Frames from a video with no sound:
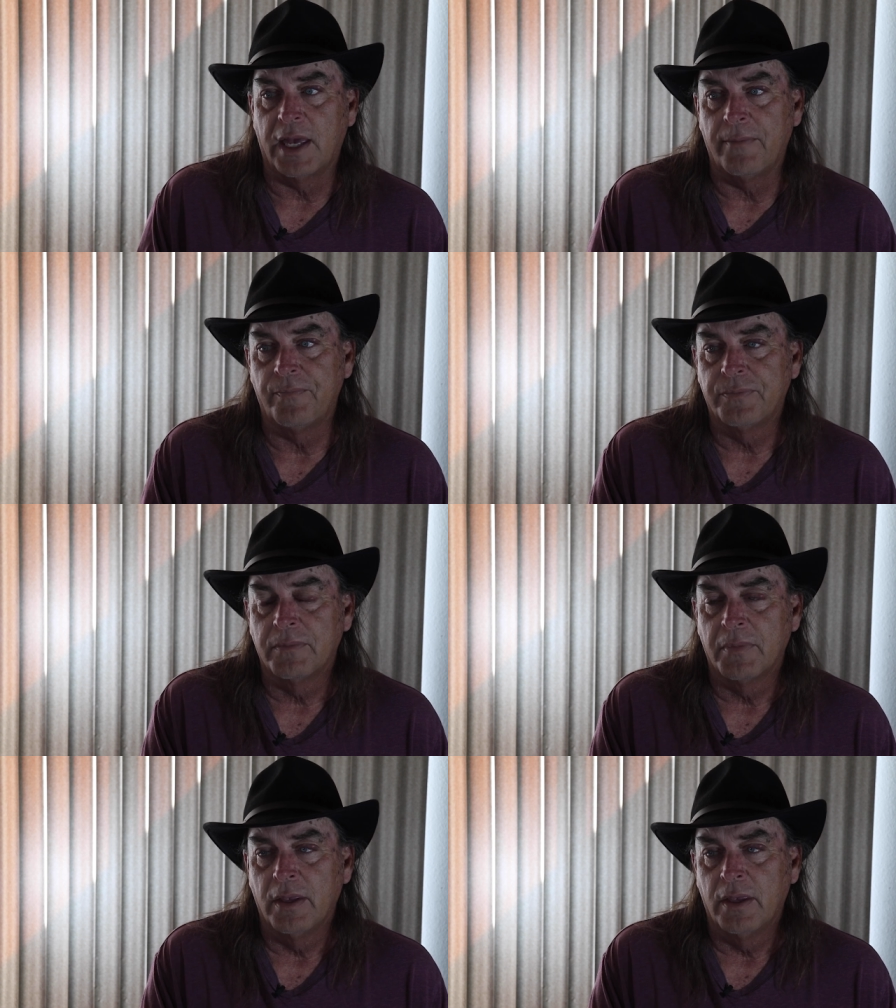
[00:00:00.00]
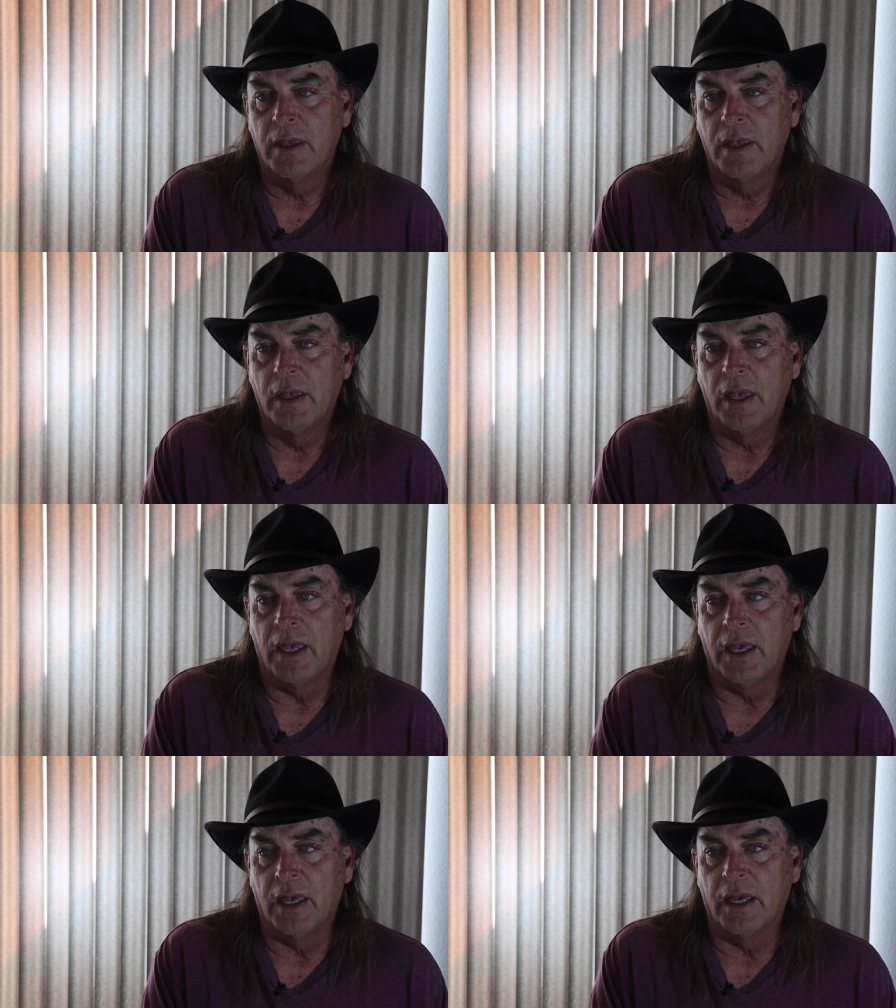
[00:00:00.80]
that.
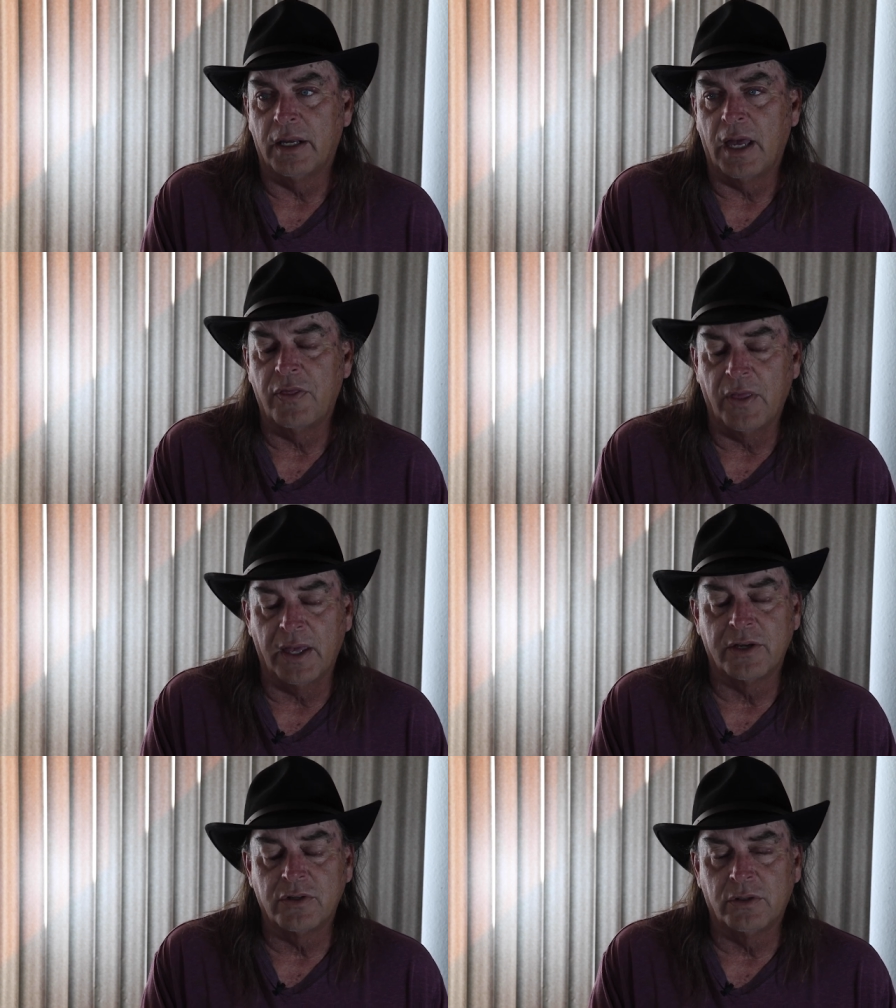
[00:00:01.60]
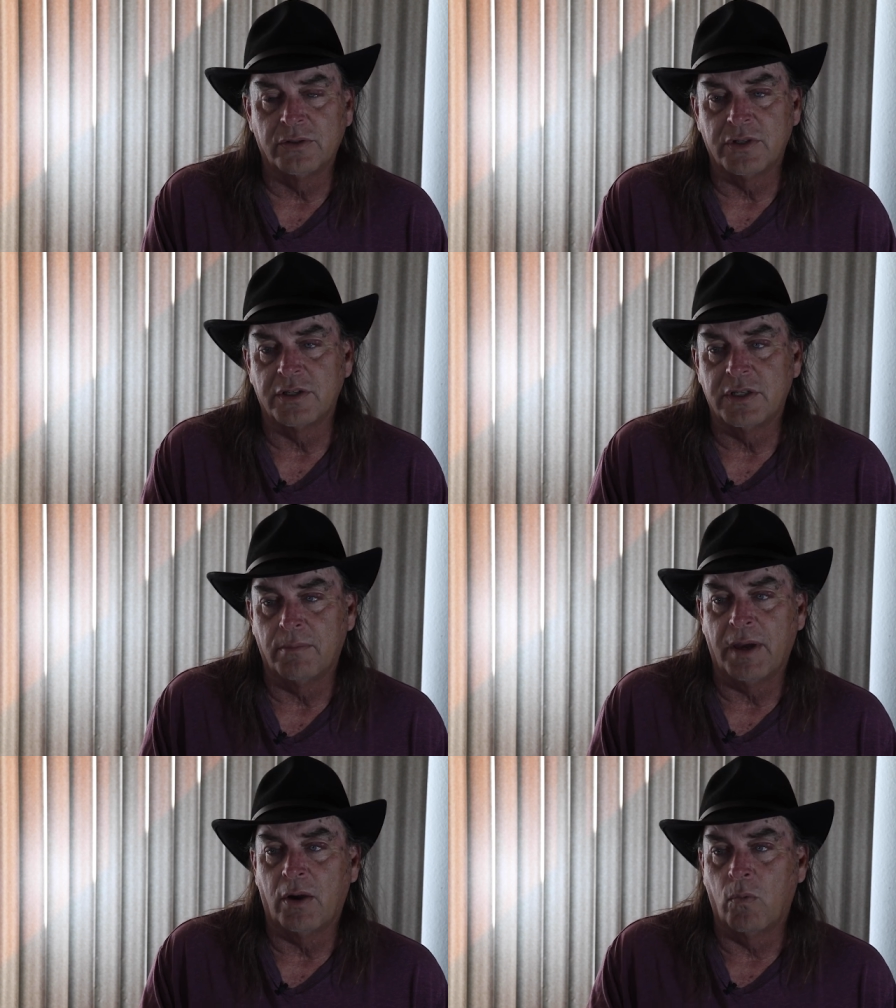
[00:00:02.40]
And I think I told Jesse
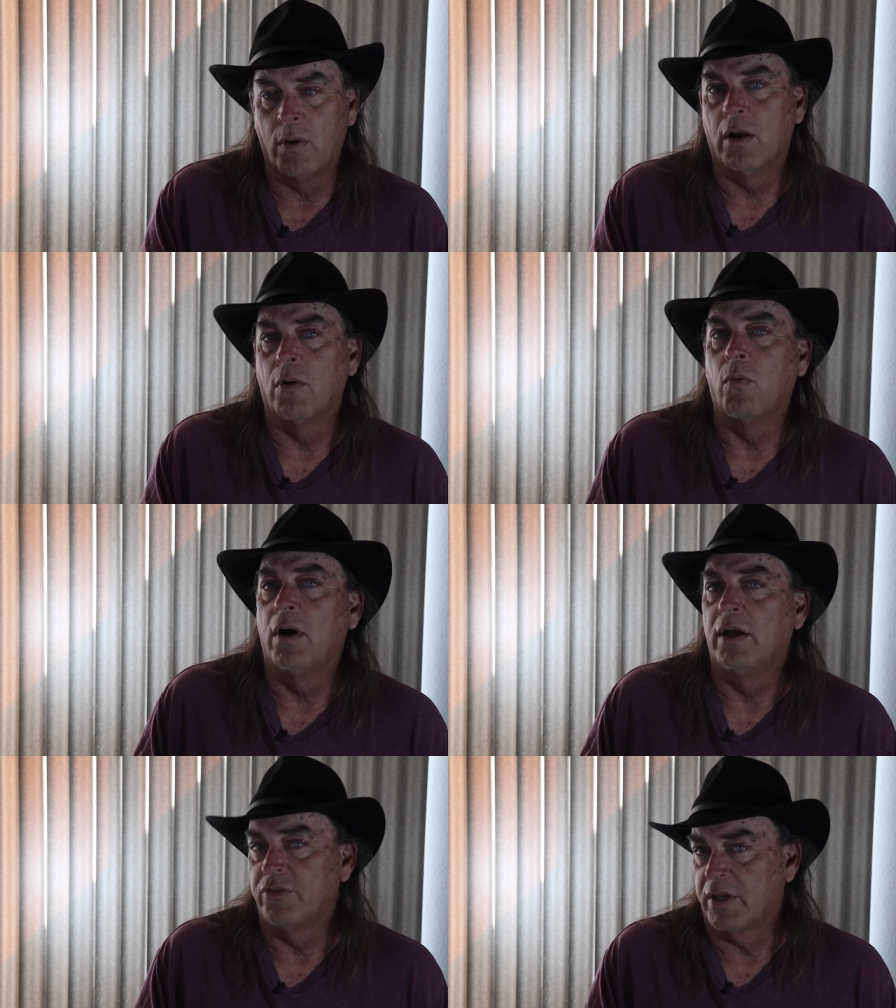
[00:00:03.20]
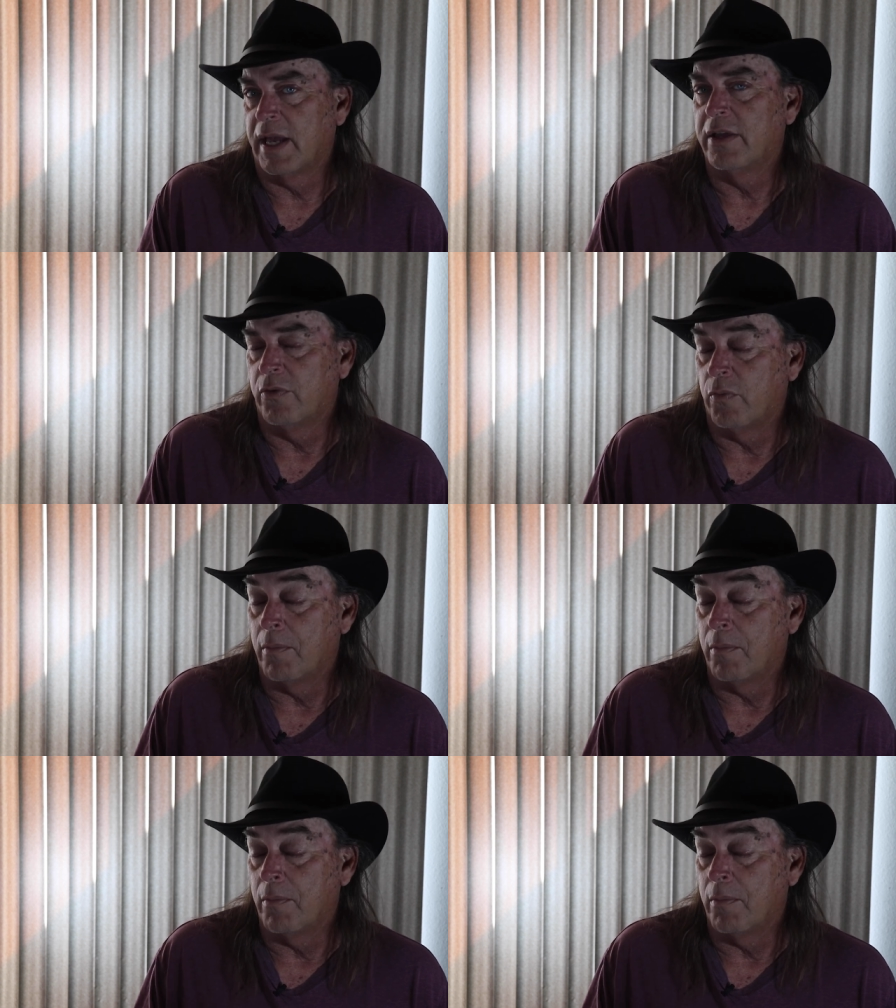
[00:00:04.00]
about where it was that I could